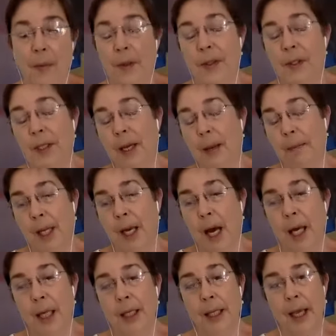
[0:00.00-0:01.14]
The step
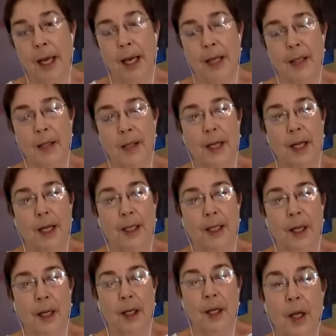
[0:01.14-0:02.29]
behind that is that I
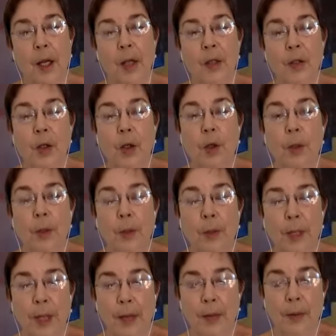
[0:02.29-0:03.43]
got sober
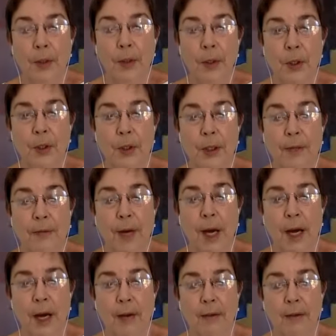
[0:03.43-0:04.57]
when I was
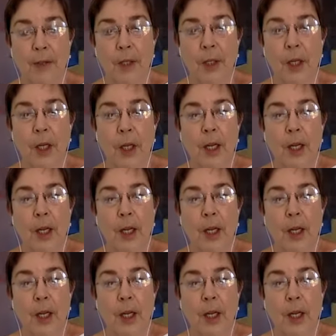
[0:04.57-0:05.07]
35, and